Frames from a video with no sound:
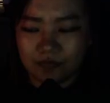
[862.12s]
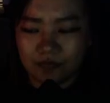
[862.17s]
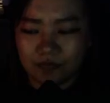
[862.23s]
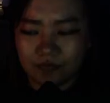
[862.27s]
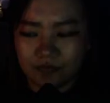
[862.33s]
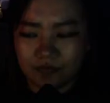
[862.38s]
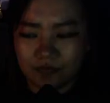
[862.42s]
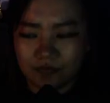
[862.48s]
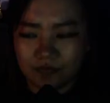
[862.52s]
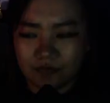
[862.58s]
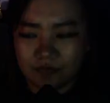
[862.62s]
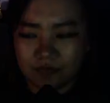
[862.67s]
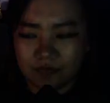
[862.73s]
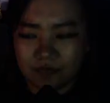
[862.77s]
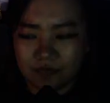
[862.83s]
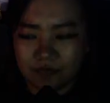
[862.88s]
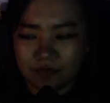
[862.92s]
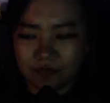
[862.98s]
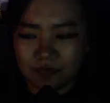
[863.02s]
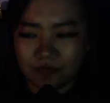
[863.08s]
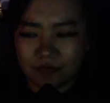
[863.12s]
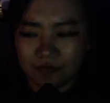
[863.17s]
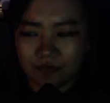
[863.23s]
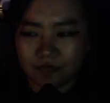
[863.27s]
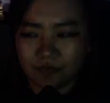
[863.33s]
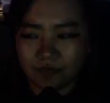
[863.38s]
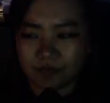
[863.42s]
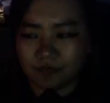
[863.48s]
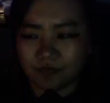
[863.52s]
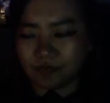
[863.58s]

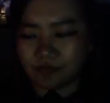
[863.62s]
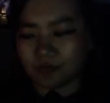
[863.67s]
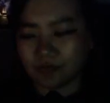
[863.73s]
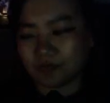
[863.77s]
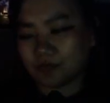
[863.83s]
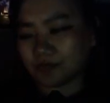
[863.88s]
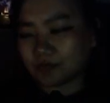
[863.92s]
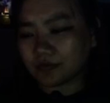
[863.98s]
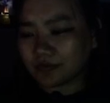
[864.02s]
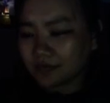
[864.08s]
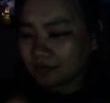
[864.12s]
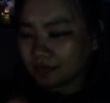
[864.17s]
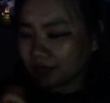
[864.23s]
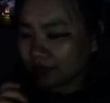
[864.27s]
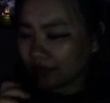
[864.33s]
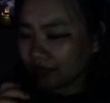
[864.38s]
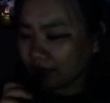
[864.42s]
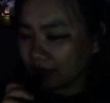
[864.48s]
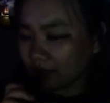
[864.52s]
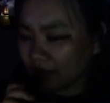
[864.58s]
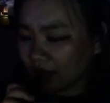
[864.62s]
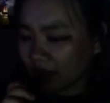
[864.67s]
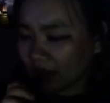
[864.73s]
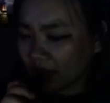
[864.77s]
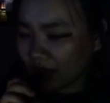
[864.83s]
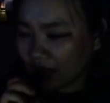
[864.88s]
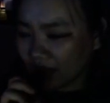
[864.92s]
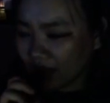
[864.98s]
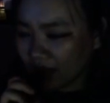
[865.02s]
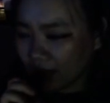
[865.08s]

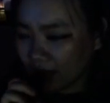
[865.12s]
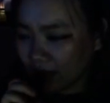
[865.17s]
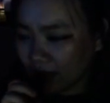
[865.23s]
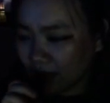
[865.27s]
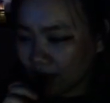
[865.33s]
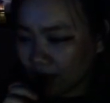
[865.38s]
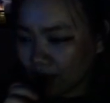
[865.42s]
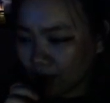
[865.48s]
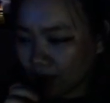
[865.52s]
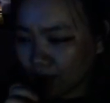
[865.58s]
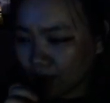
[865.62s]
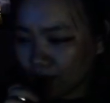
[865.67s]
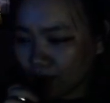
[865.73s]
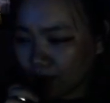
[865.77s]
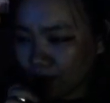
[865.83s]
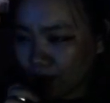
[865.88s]
No one is speaking in this clip.